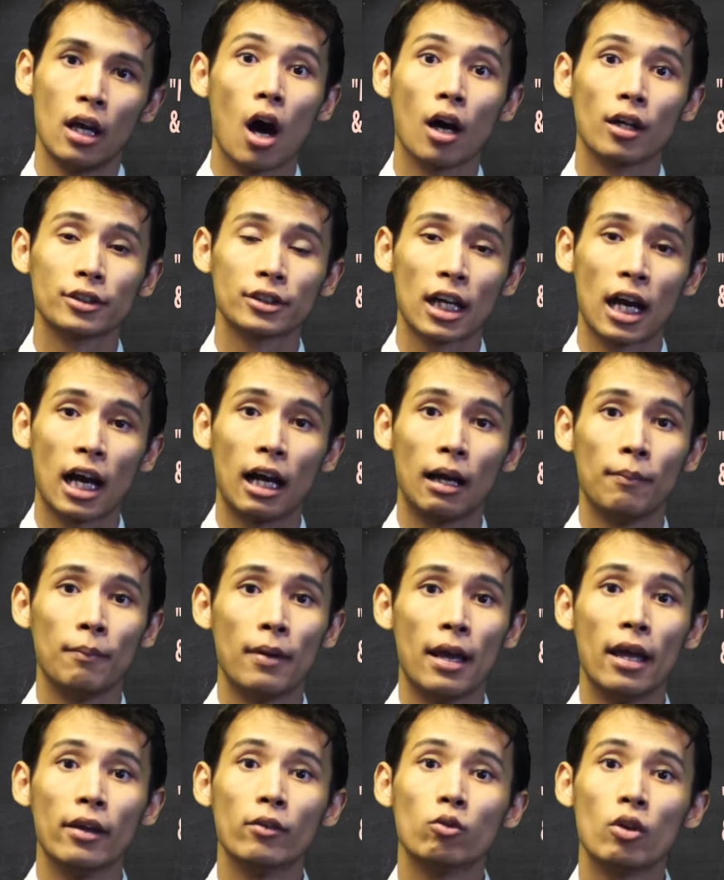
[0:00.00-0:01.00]
on
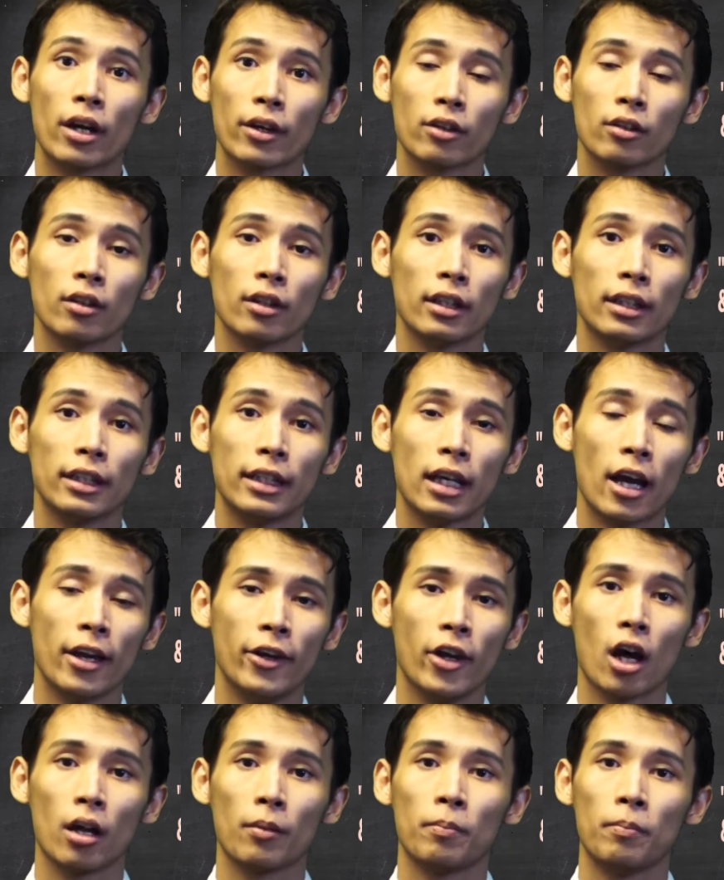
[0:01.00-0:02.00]
time and regularly
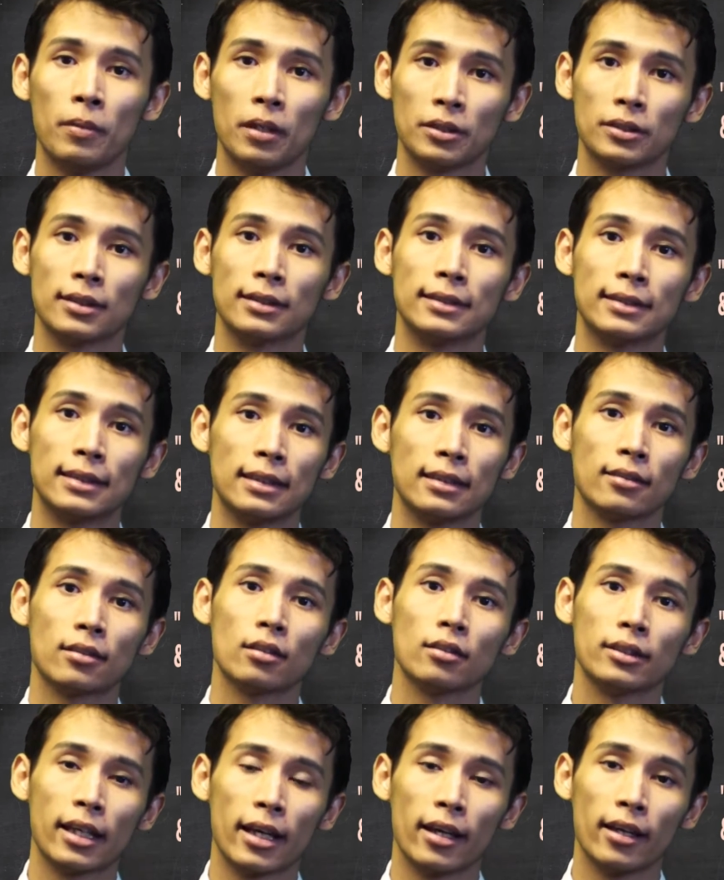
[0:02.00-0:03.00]
and not miss a
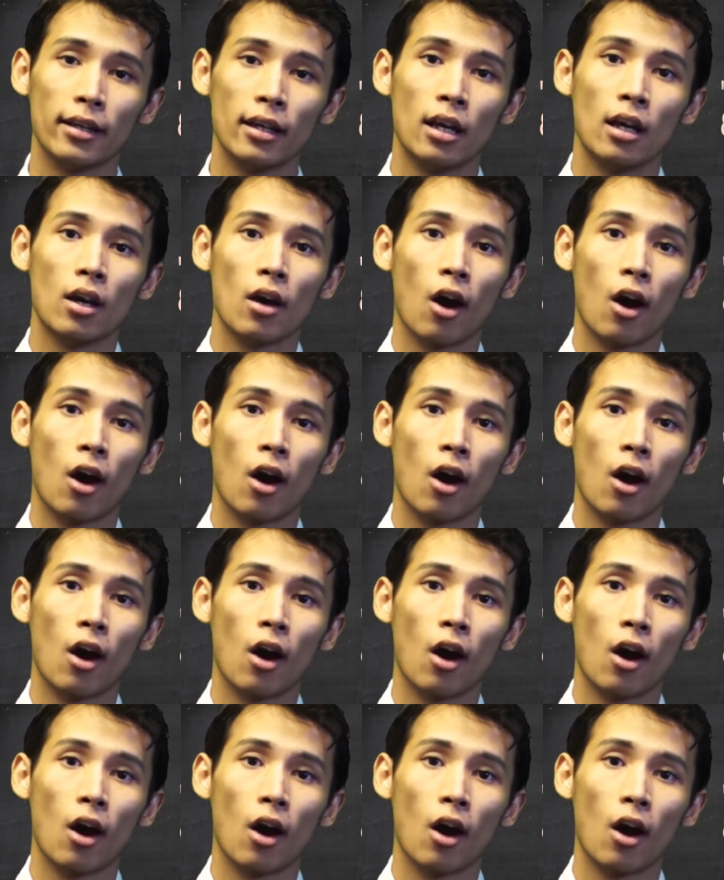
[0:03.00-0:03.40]
single day